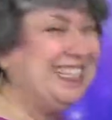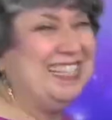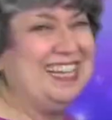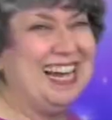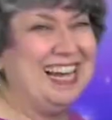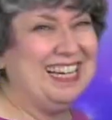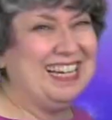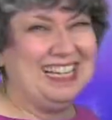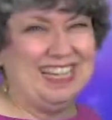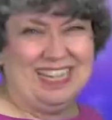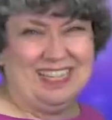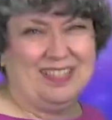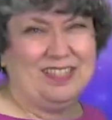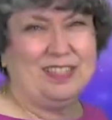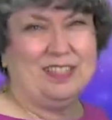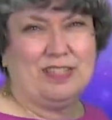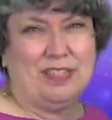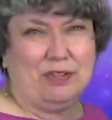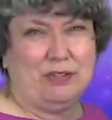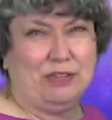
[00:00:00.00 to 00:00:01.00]
It's not
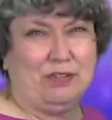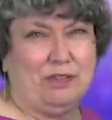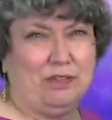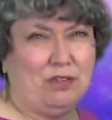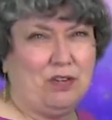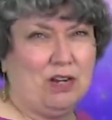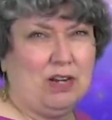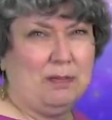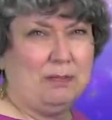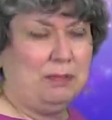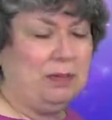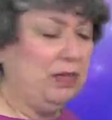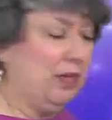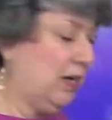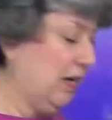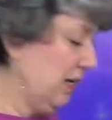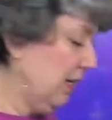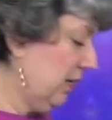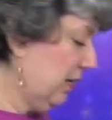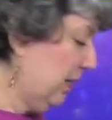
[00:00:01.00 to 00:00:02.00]
necessary for
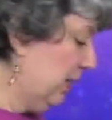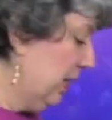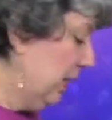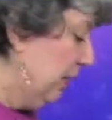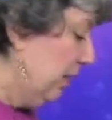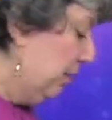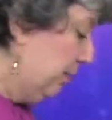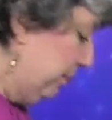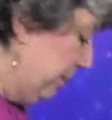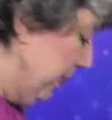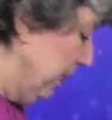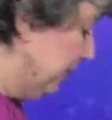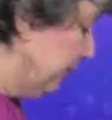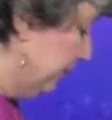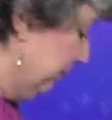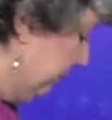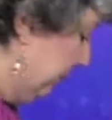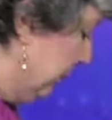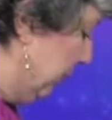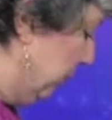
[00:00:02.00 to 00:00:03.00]
caponata,
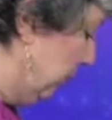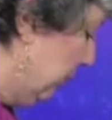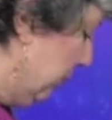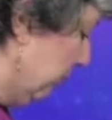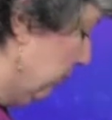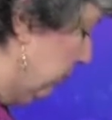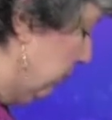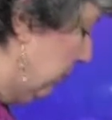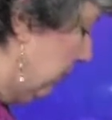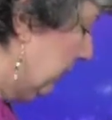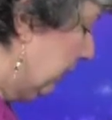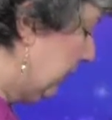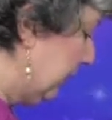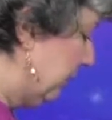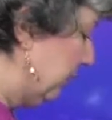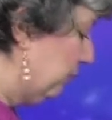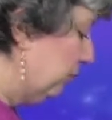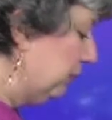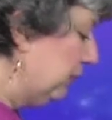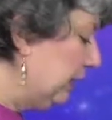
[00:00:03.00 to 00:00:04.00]
but you can
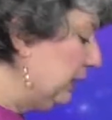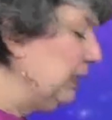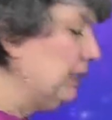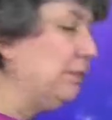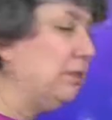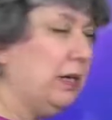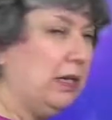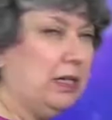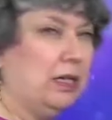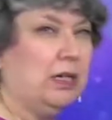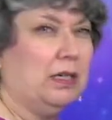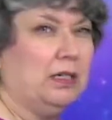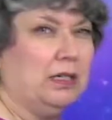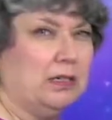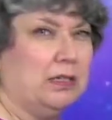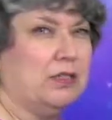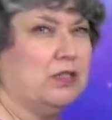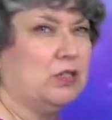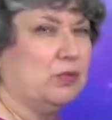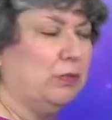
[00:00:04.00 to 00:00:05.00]
really, really make
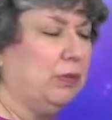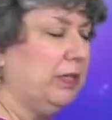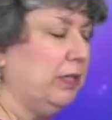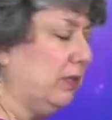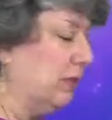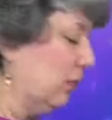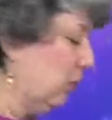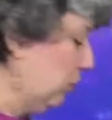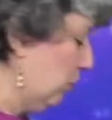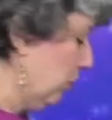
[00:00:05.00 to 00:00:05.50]
onions sweet the